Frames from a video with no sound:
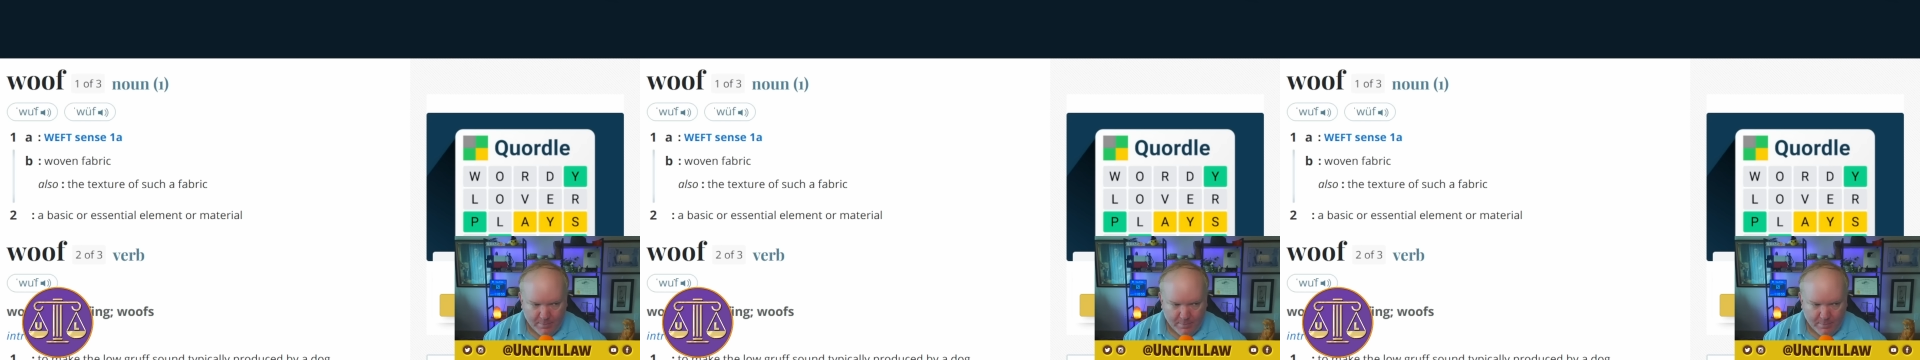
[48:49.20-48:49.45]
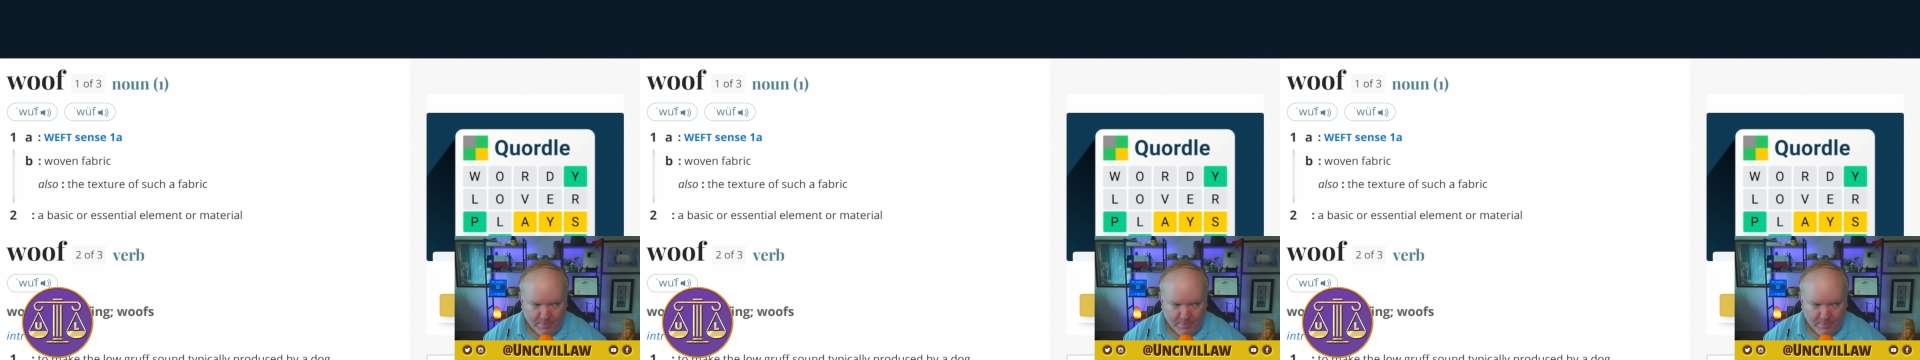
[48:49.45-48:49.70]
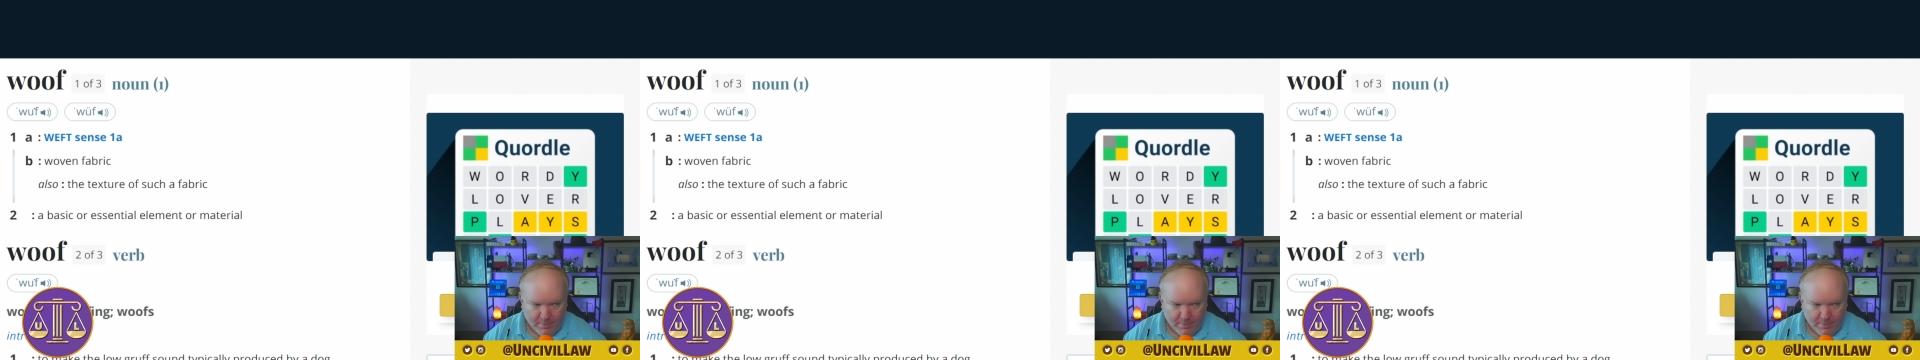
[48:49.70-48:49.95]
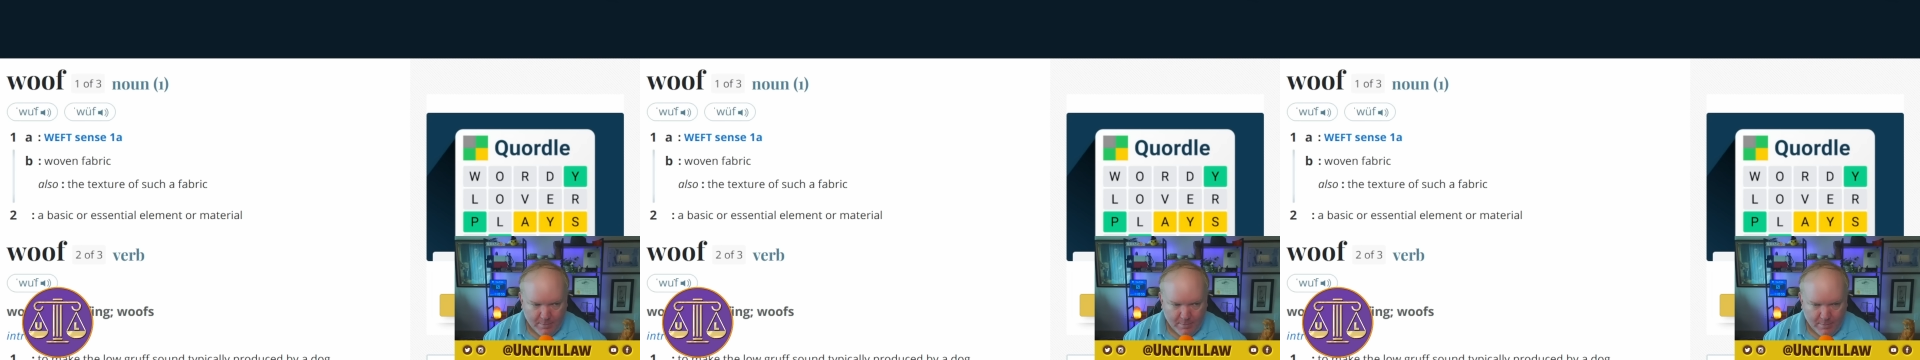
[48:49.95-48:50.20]

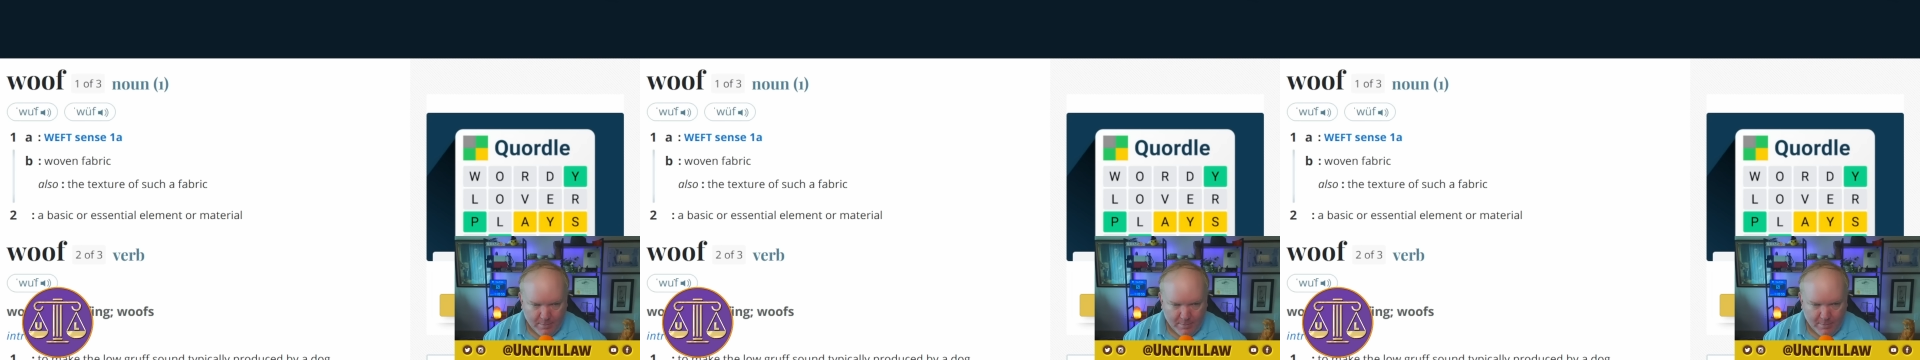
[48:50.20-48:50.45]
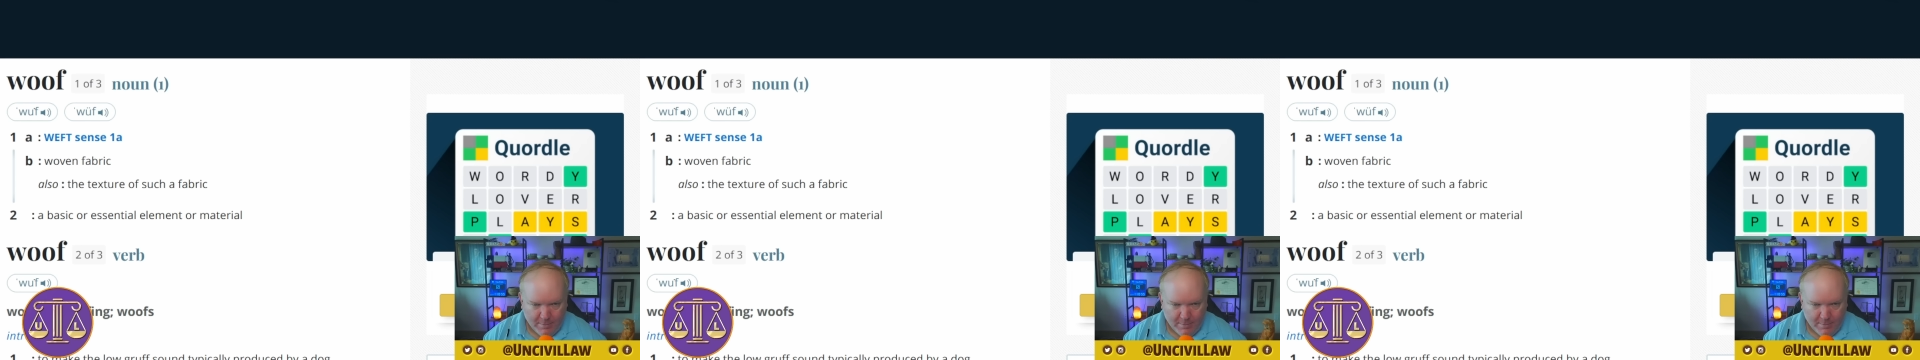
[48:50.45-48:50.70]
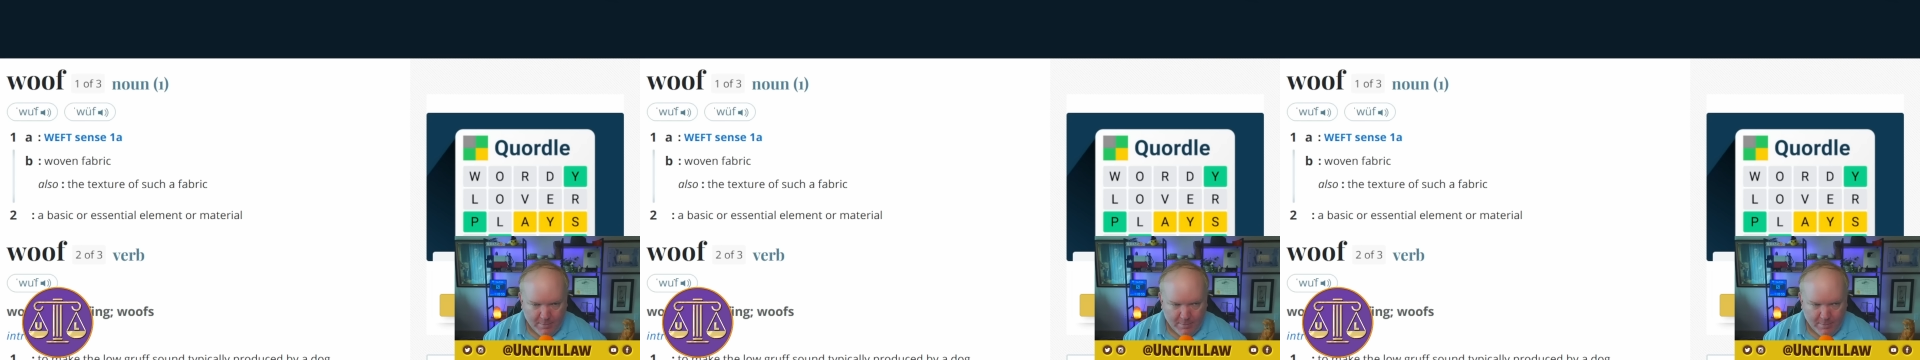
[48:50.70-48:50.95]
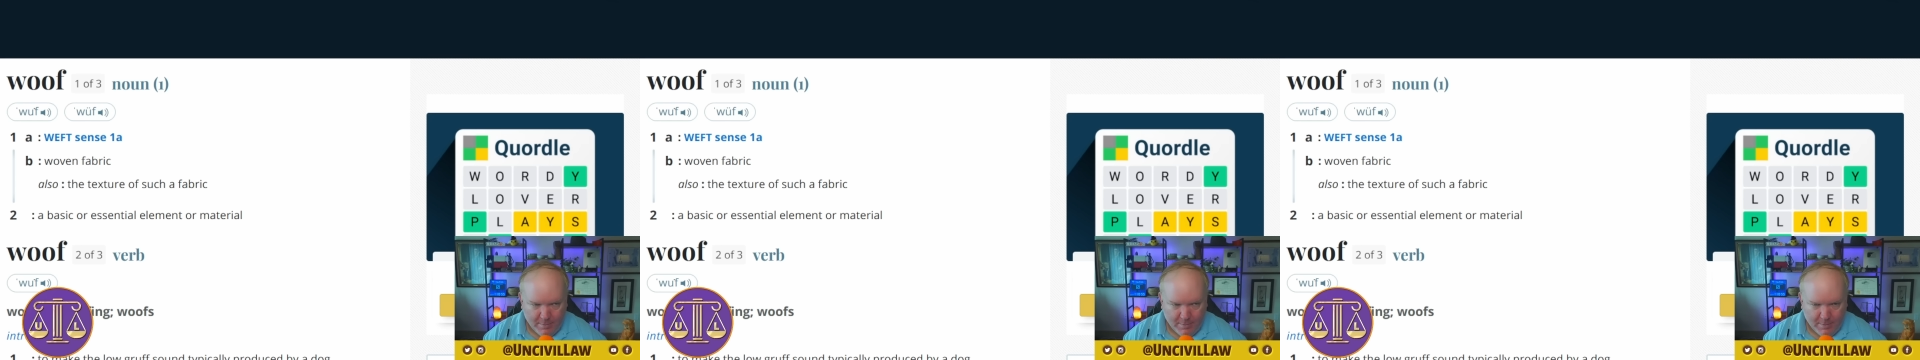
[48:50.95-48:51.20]

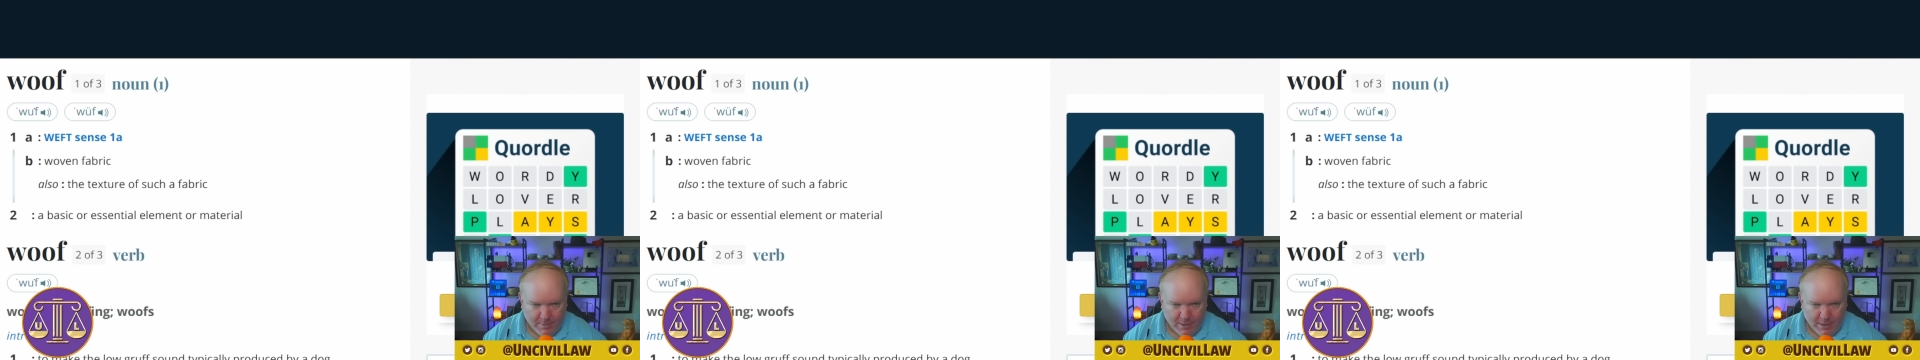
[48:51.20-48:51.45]
[no speech]